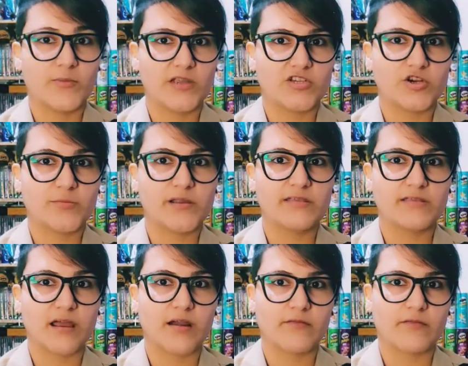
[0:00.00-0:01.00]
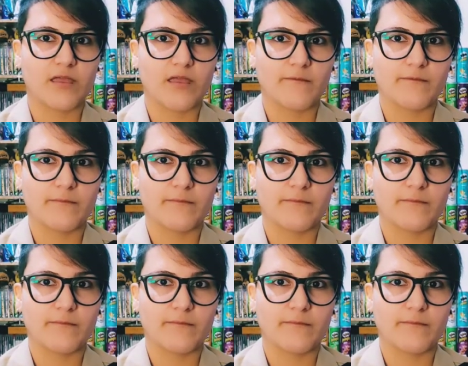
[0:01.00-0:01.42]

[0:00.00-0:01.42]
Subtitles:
measurements are depth,